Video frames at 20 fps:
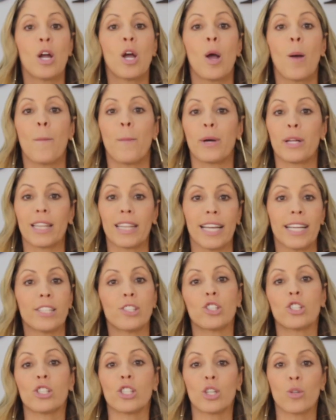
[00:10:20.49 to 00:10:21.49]
But
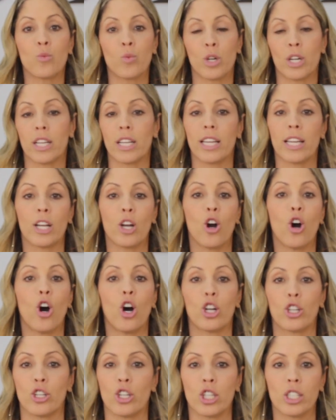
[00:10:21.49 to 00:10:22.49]
lasers are working on
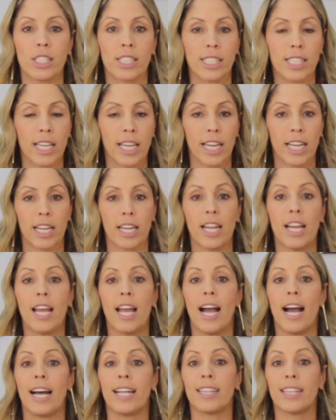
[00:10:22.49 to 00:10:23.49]
your skin
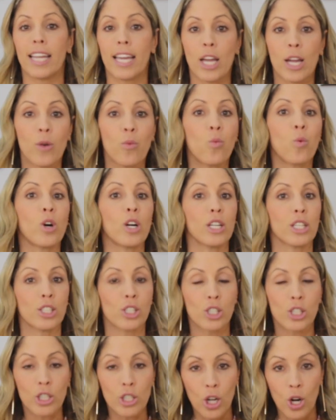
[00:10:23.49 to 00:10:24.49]
and they work
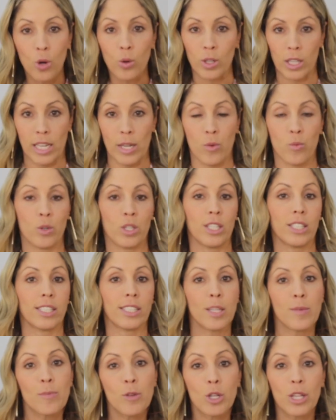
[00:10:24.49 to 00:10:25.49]
slowly. We're
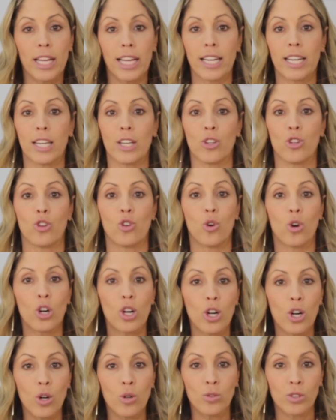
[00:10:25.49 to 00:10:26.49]
stimulating your
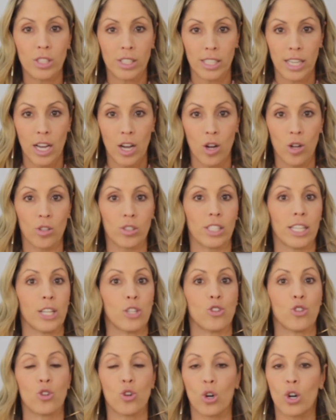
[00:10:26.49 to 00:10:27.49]
own cells and
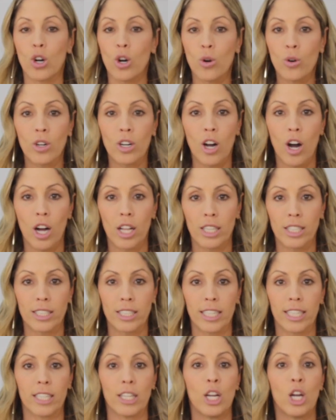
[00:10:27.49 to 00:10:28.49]
your own
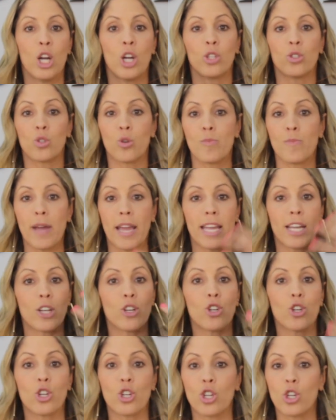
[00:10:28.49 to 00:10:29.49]
collagen to make
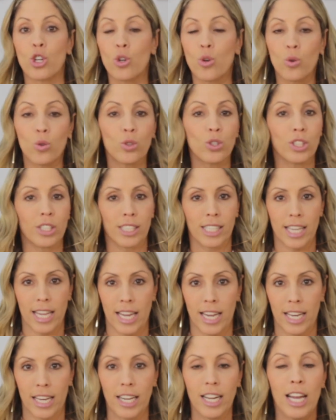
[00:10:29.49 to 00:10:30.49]
new
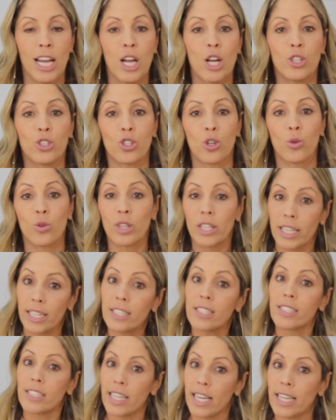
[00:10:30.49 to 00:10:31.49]
skin. So this
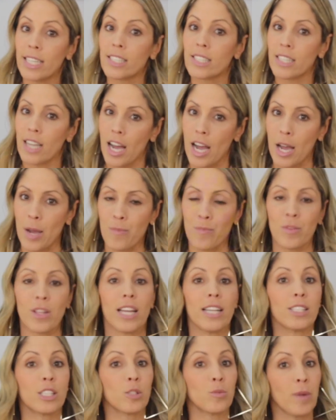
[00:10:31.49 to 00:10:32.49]
takes time,
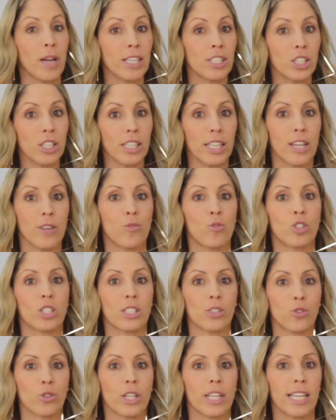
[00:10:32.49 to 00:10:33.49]
especially if we're
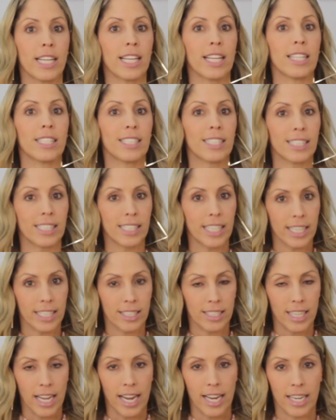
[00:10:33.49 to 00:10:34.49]
treating skin
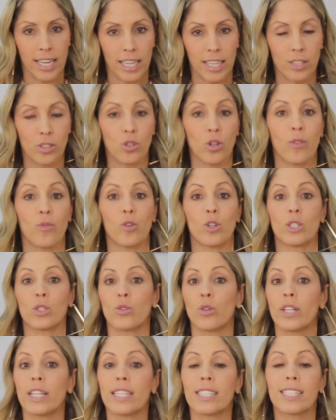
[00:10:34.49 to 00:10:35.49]
tightening. So if we're
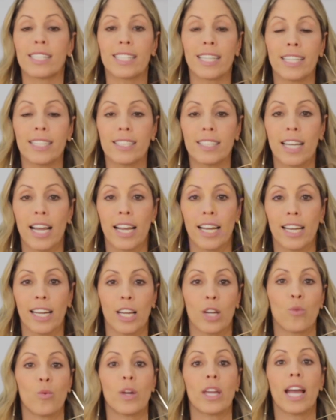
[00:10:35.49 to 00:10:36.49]
treating skin tightening,
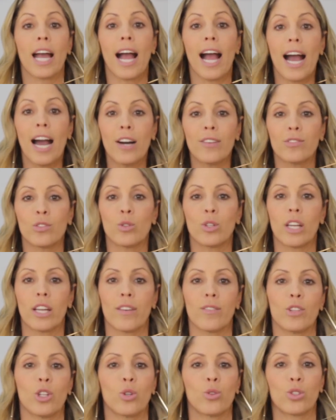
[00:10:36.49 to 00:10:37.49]
we have to give
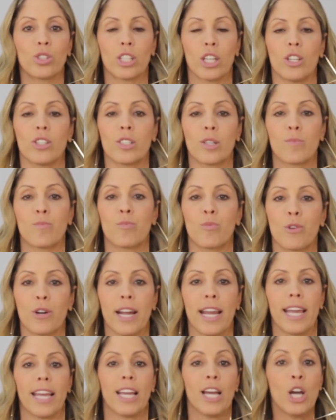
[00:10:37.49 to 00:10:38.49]
those cells a
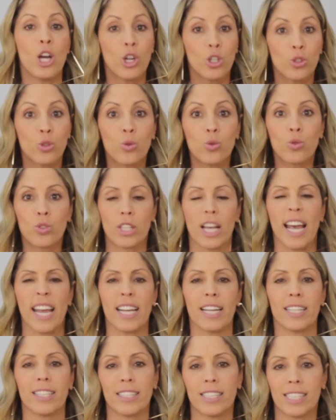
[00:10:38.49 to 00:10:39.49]
break to
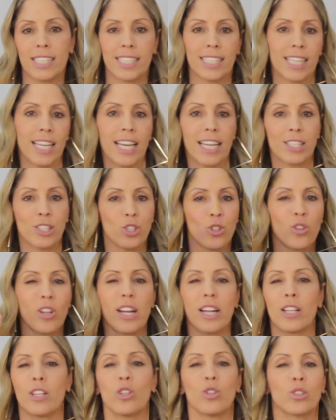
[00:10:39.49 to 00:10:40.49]
tighten the skin so that it looks